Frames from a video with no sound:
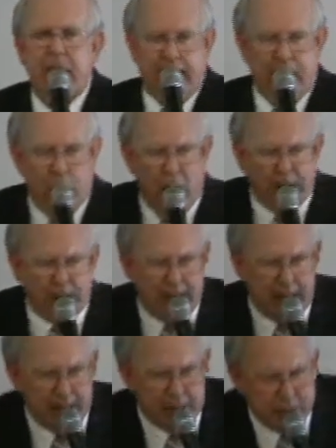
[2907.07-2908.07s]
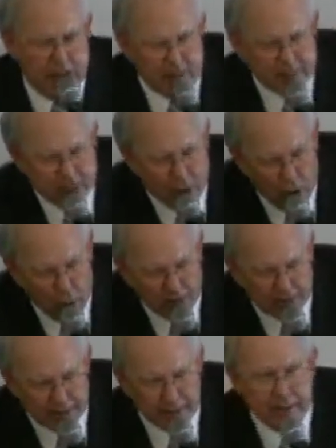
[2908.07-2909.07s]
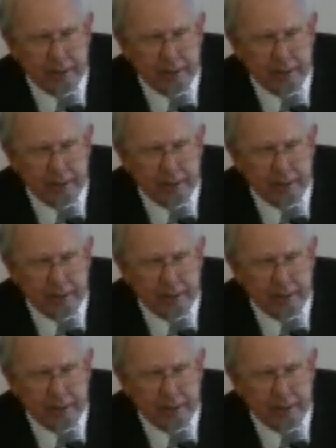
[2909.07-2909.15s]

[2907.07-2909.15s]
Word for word: He wasn't a dumb coin.